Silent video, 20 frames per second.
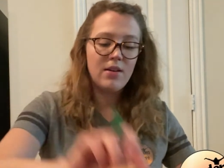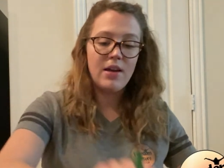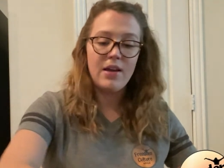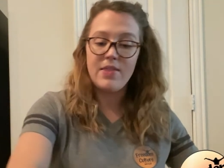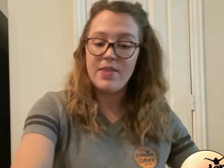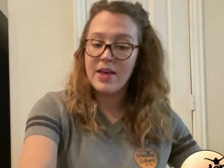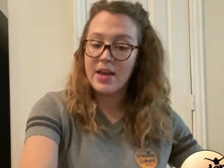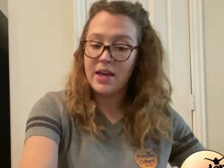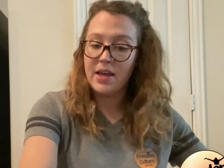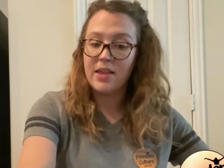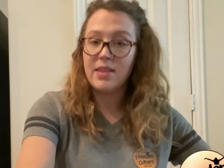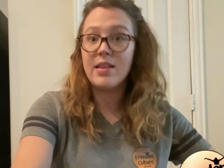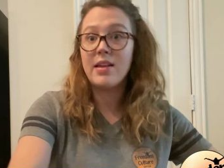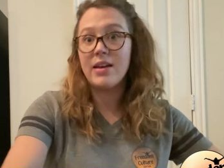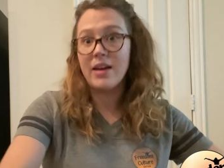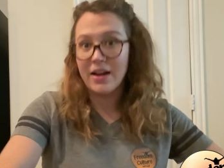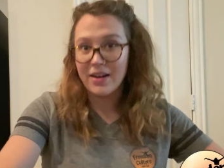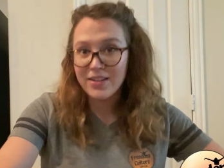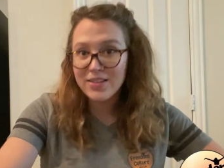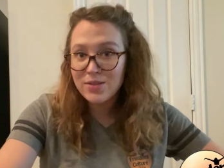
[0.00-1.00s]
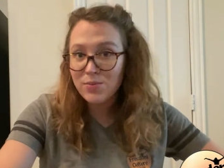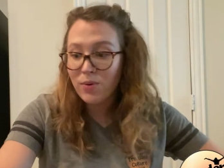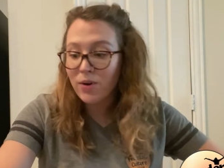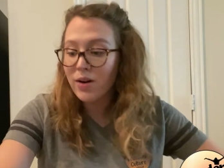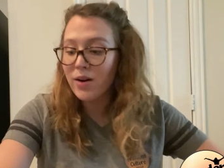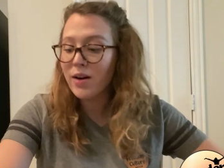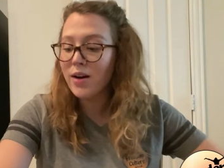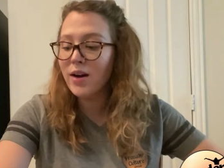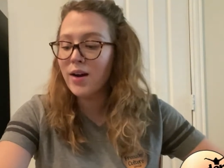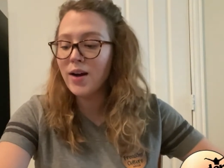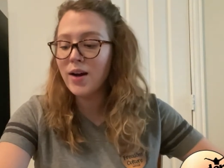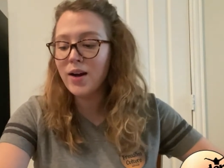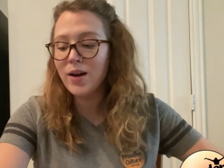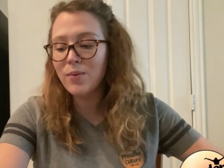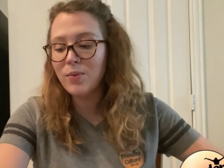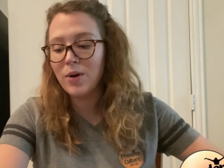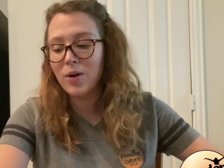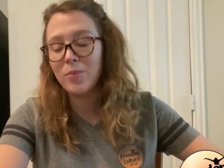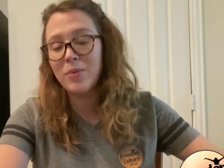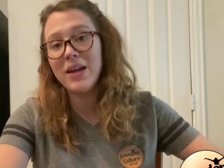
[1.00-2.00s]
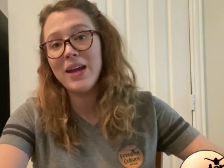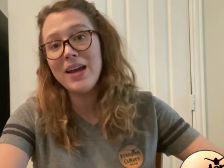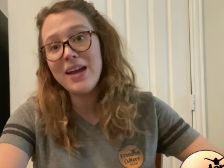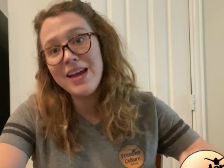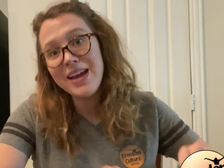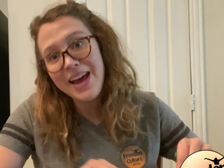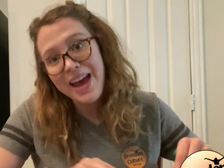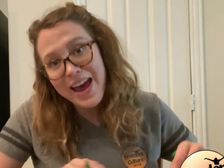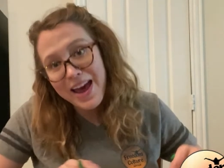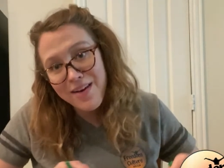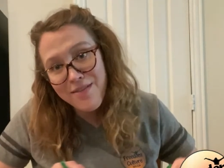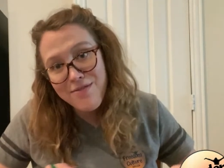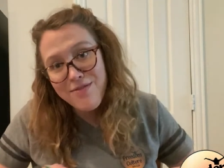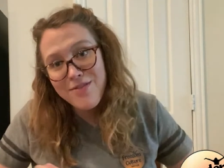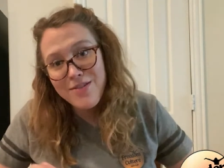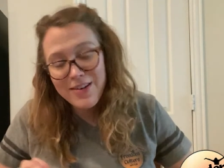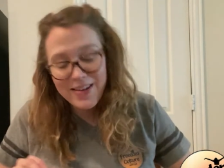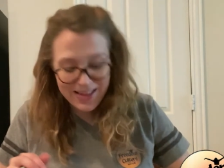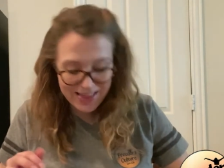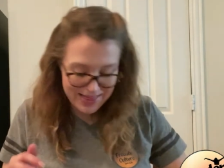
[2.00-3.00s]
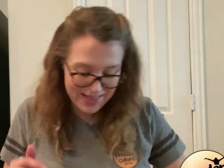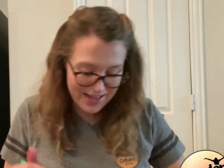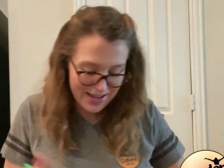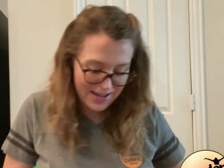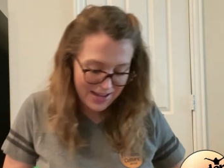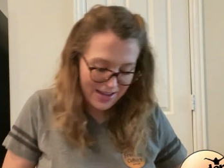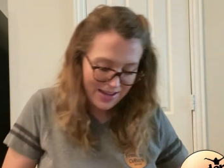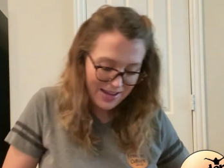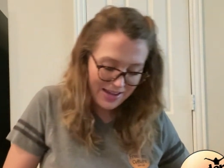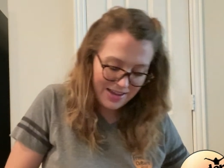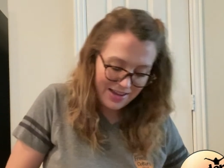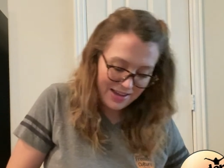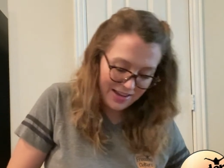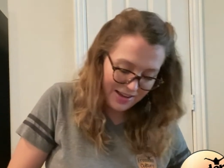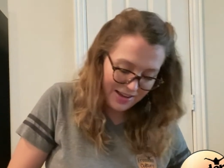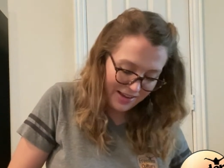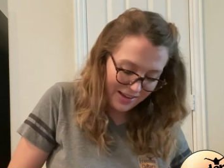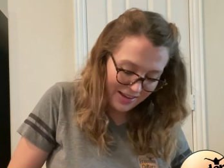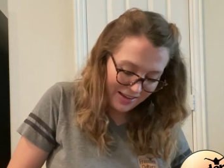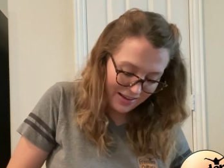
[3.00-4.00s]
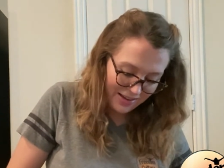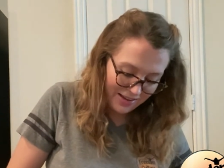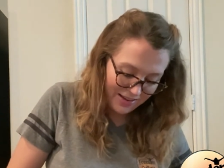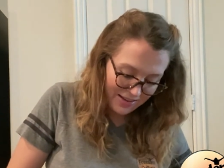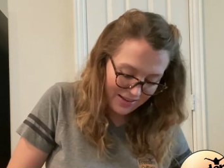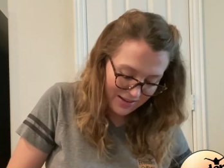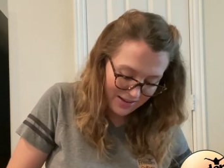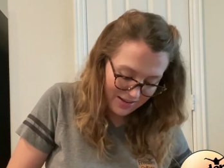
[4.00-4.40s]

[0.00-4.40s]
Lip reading: And then the next word will be everything.